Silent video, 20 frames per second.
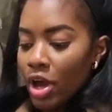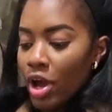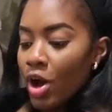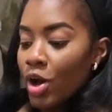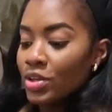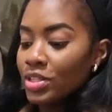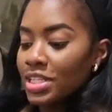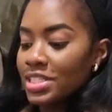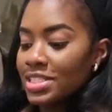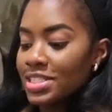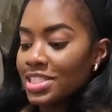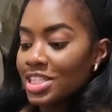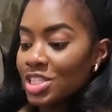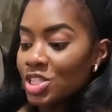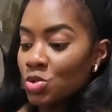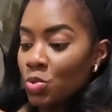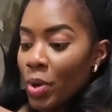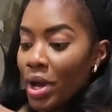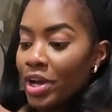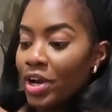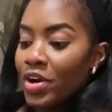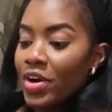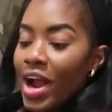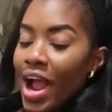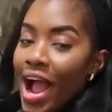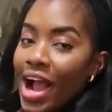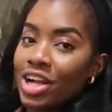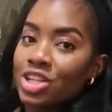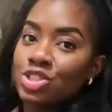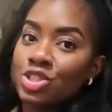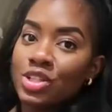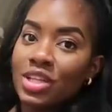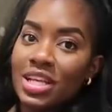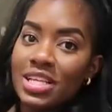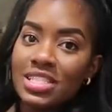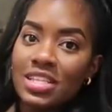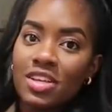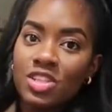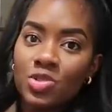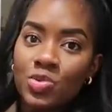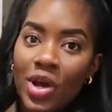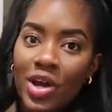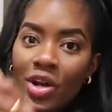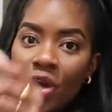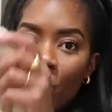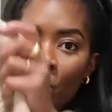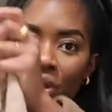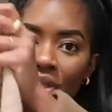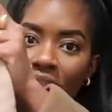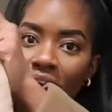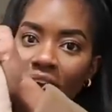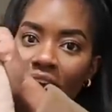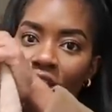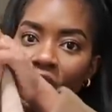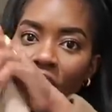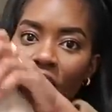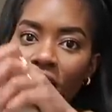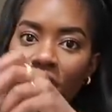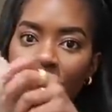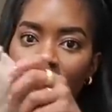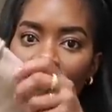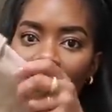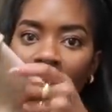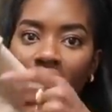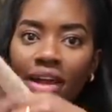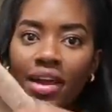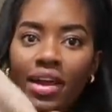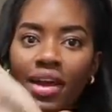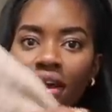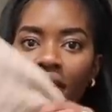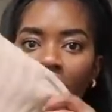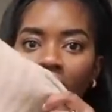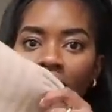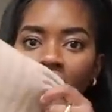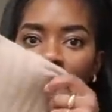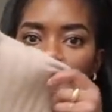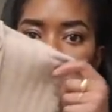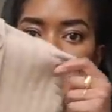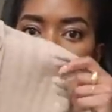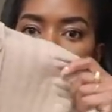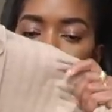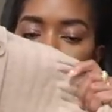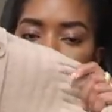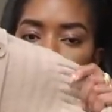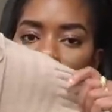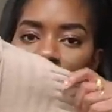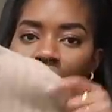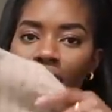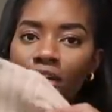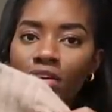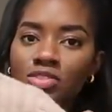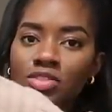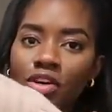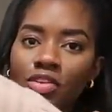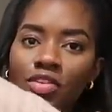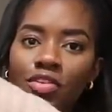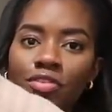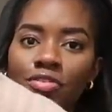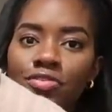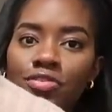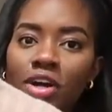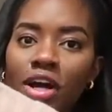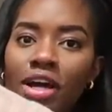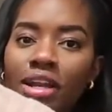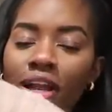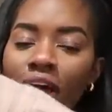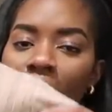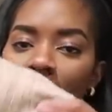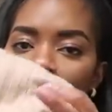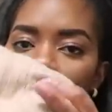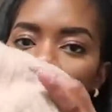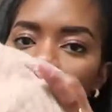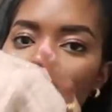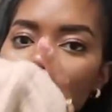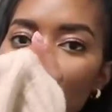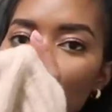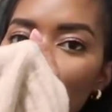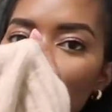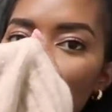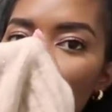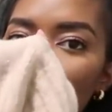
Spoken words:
Oh, this is a sweater actually. It's a sweater with like a lot of like details on the front. I thought this looked